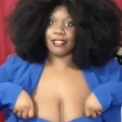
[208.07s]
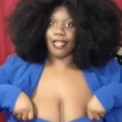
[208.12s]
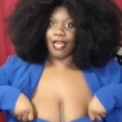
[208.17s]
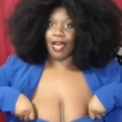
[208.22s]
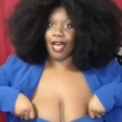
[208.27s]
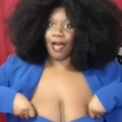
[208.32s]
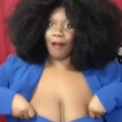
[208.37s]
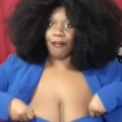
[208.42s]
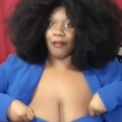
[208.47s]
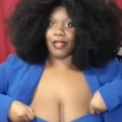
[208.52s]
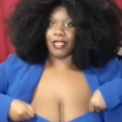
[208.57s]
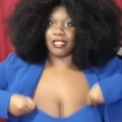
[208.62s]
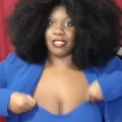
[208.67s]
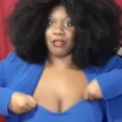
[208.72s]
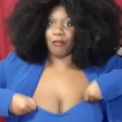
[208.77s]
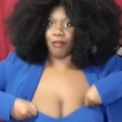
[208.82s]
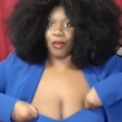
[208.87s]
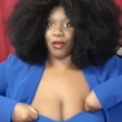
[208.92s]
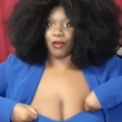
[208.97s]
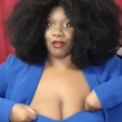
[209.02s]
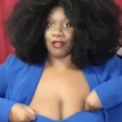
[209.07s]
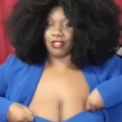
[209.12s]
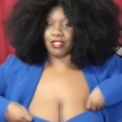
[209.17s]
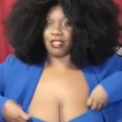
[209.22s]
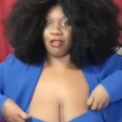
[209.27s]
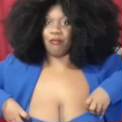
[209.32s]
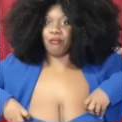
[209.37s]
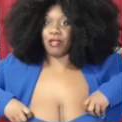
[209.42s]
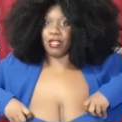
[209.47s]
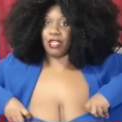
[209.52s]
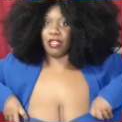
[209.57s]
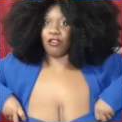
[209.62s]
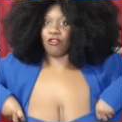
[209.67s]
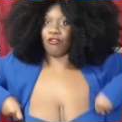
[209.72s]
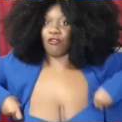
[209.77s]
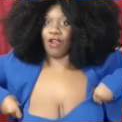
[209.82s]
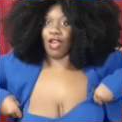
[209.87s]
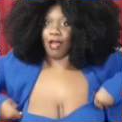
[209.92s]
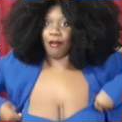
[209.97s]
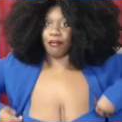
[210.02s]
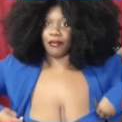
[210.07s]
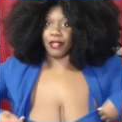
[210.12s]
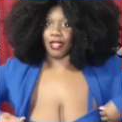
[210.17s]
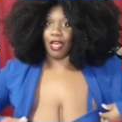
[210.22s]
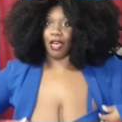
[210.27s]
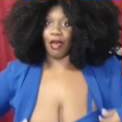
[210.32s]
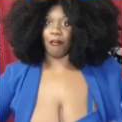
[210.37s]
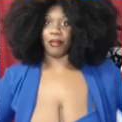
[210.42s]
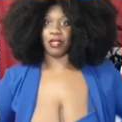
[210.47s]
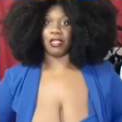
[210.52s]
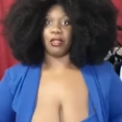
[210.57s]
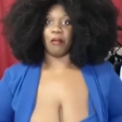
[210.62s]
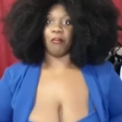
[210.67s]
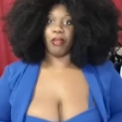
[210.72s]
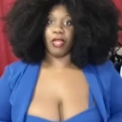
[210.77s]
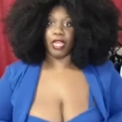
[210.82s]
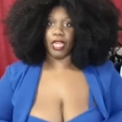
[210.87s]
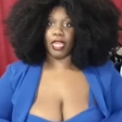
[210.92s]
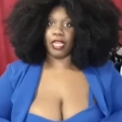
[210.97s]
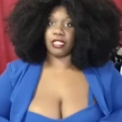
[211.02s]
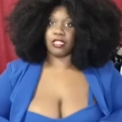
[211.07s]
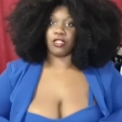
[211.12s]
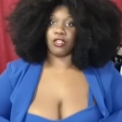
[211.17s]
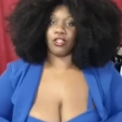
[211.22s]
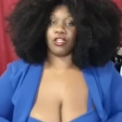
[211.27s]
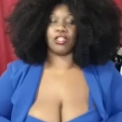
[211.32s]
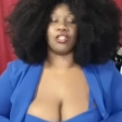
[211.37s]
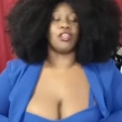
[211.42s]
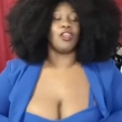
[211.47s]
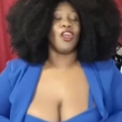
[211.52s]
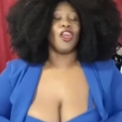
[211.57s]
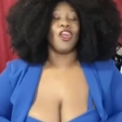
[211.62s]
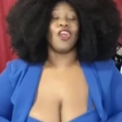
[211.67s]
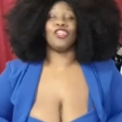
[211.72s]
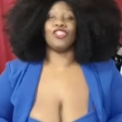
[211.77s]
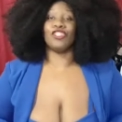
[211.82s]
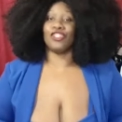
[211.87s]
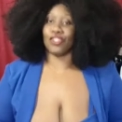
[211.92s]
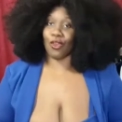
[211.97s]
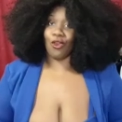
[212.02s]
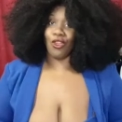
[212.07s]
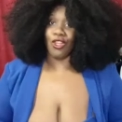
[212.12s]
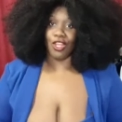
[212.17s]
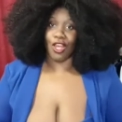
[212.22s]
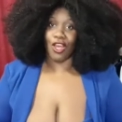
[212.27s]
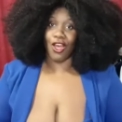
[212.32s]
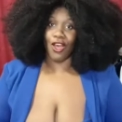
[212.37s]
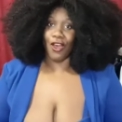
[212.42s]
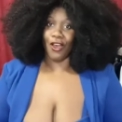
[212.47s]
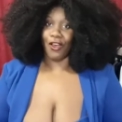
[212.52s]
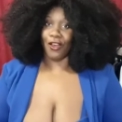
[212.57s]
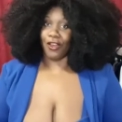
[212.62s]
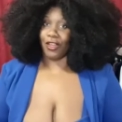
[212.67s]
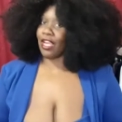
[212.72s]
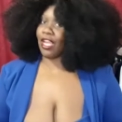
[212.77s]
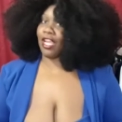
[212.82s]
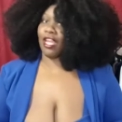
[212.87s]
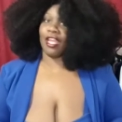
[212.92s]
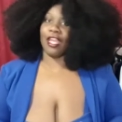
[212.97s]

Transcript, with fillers: top is supposed to be crop top, but the pants are so long,